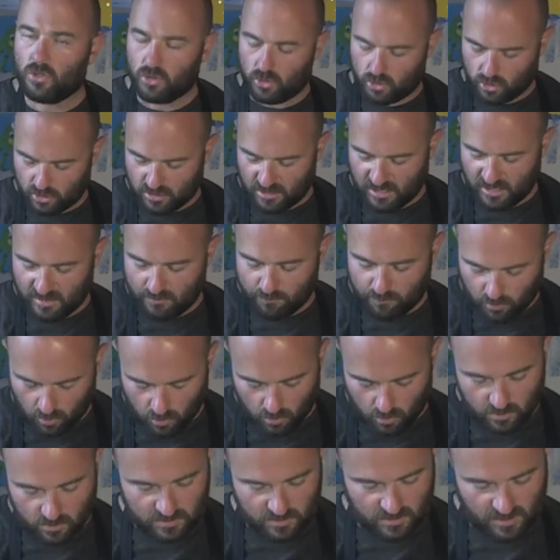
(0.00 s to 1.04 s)
just hit
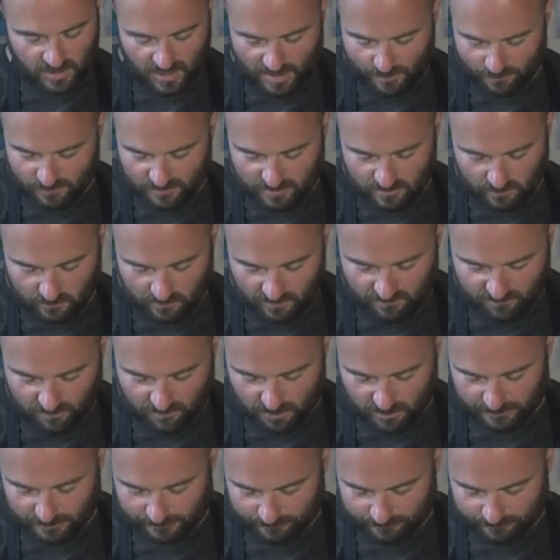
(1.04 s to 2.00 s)
pause, absolutely fine.